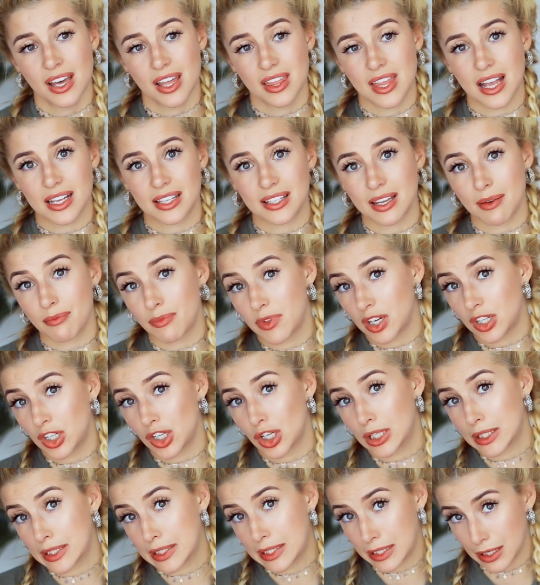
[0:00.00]
That's something
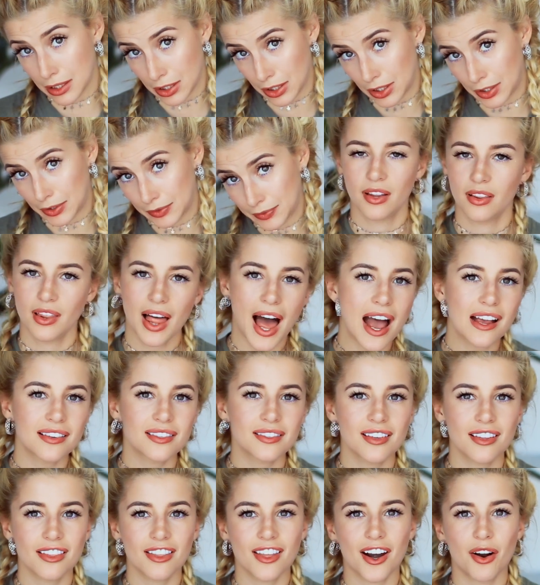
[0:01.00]
to consider. The
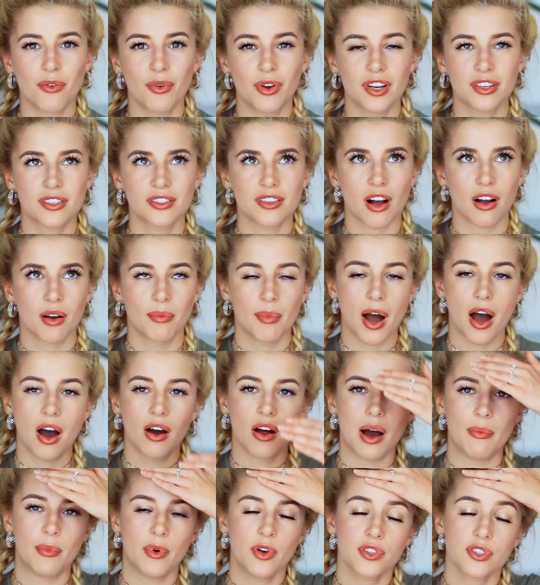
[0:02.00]
last thing that I wanted to talk
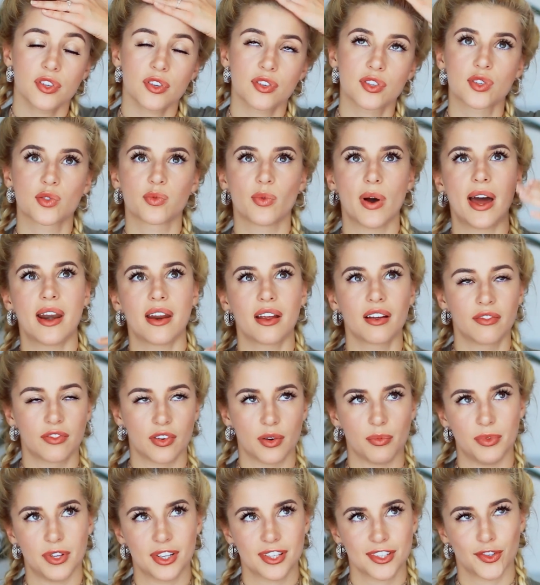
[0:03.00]
about, I'm also sweating
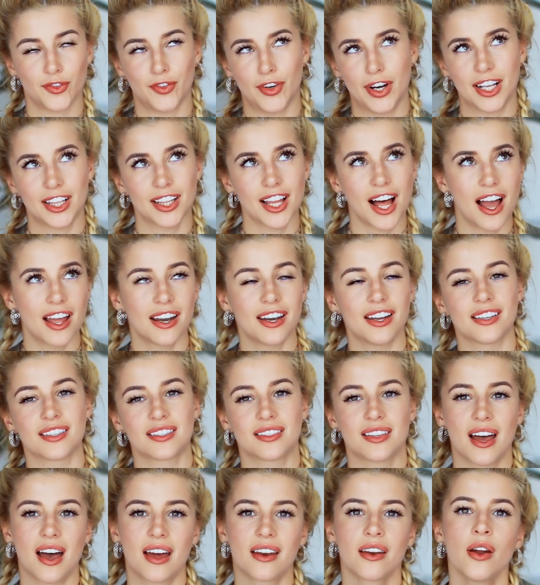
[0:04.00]
from this ring light, is
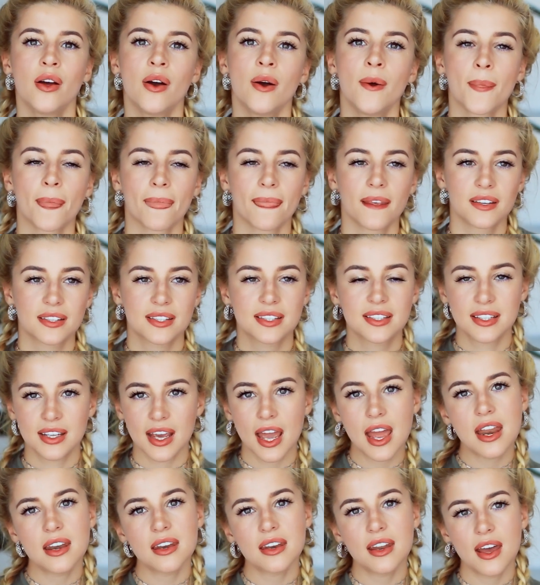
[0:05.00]
that
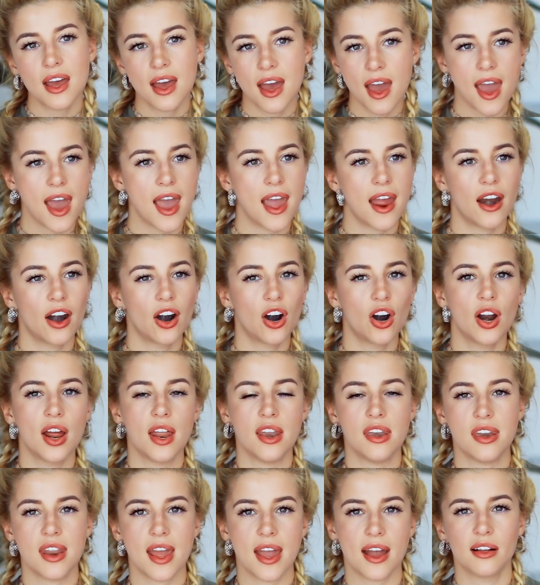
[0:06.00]
skin, hair,
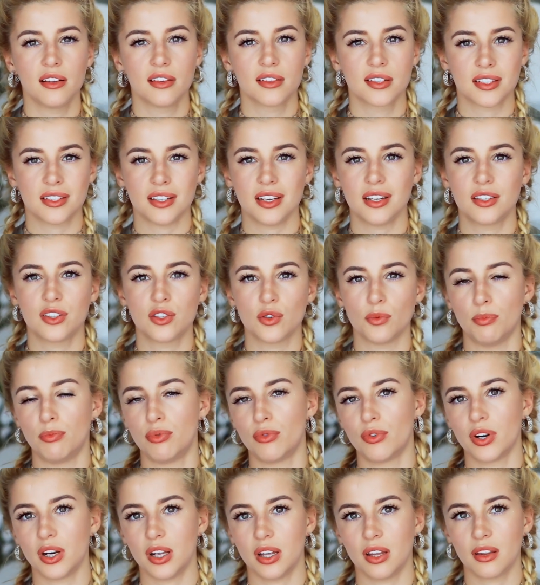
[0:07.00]
and nails need to
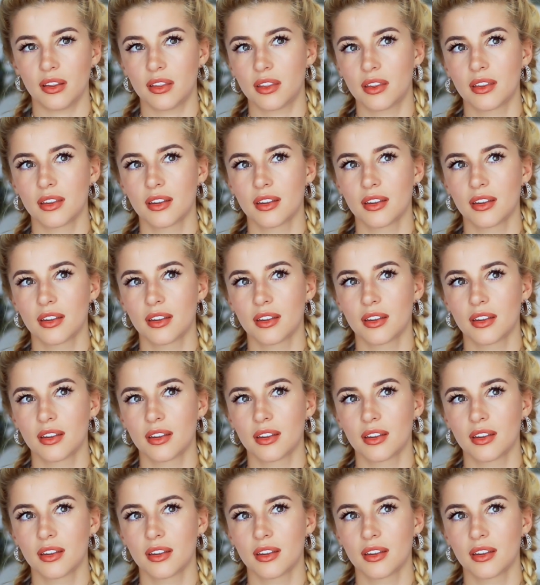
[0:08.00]
breathe.